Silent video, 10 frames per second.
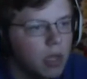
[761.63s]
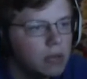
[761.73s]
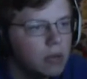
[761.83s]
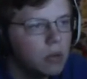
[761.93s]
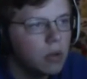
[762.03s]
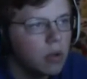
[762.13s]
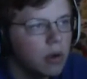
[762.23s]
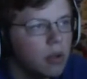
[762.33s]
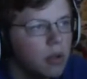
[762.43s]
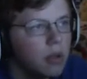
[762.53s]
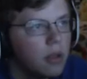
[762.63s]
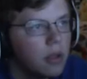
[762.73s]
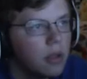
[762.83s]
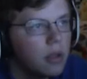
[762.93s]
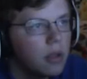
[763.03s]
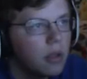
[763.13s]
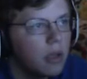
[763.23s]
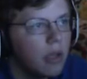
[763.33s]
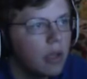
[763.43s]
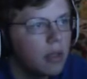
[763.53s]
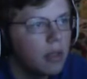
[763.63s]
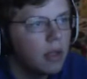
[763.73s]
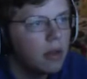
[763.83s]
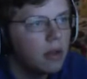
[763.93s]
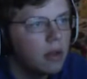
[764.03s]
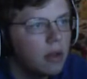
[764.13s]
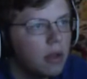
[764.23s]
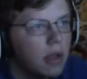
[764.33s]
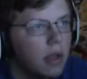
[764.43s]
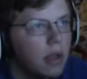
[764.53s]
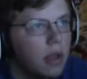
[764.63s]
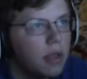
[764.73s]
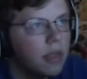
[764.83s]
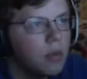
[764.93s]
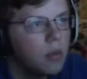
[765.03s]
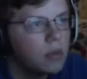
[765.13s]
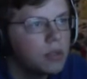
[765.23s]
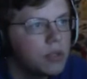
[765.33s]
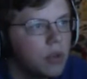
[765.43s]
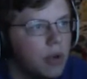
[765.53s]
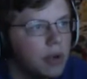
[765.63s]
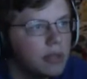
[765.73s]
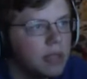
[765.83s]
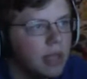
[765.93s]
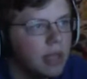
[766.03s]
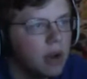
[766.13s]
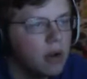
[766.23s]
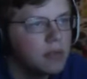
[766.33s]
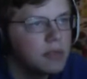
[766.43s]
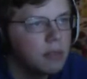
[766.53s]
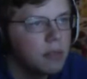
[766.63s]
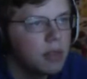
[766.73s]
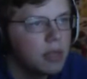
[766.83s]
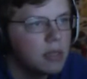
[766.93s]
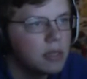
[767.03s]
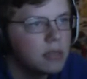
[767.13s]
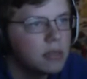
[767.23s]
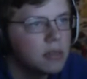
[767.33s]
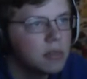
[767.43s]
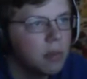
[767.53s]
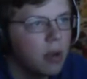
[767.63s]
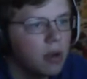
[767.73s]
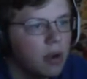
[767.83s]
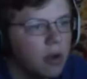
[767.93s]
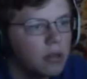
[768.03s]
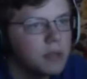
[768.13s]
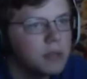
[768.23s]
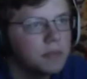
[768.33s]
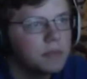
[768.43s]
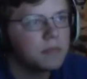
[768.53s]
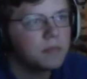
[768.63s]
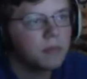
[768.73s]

Okay, that's a cool card. And then uh, I think we'll just go out and take care of some of these small cards.